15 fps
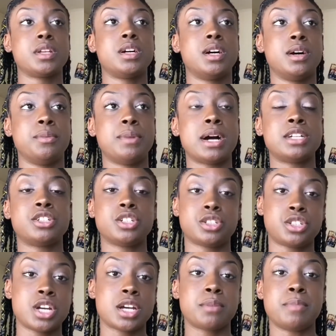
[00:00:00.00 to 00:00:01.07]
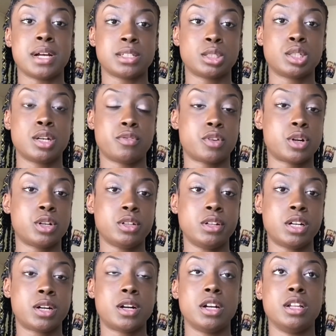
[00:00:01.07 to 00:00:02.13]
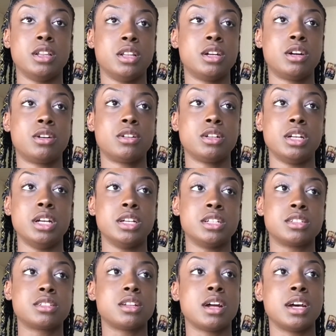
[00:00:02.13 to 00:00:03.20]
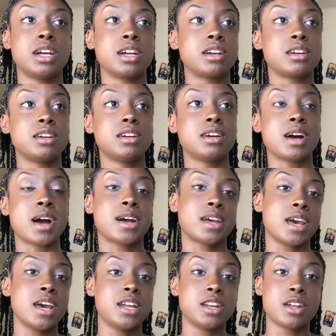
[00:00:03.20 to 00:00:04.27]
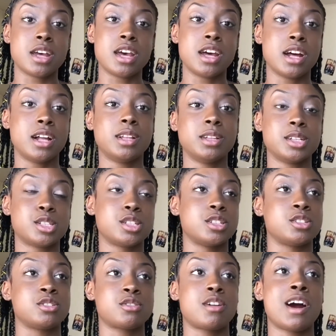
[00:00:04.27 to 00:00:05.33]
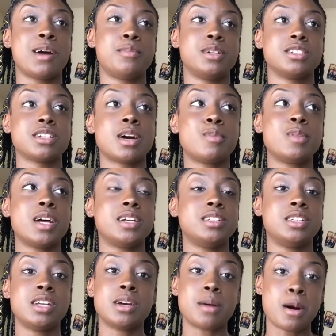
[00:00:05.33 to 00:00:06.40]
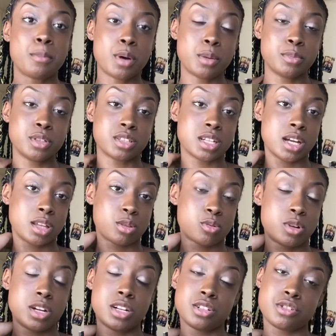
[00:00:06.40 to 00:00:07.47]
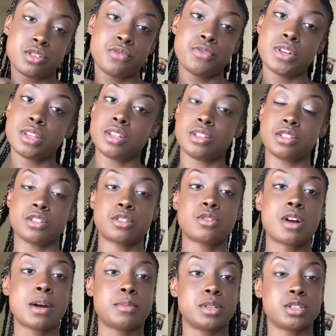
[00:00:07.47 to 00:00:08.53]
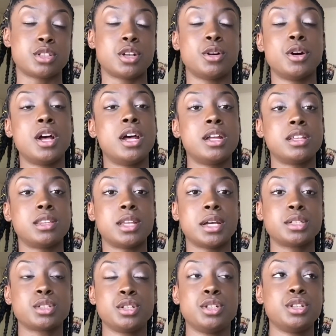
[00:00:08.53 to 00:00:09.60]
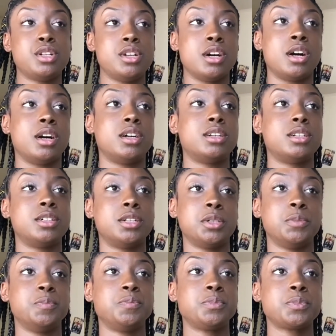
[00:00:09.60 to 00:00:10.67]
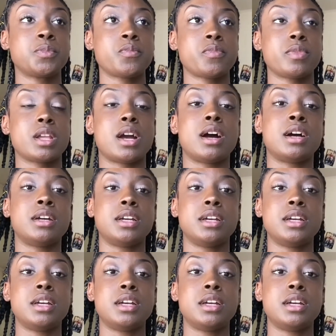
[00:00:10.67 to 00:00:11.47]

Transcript: um, I just checked my stuff earlier and literally it's like I gained hella subscribers. I'm like damn I'm almost at 350 subscribers so that's good y'all. Um, I,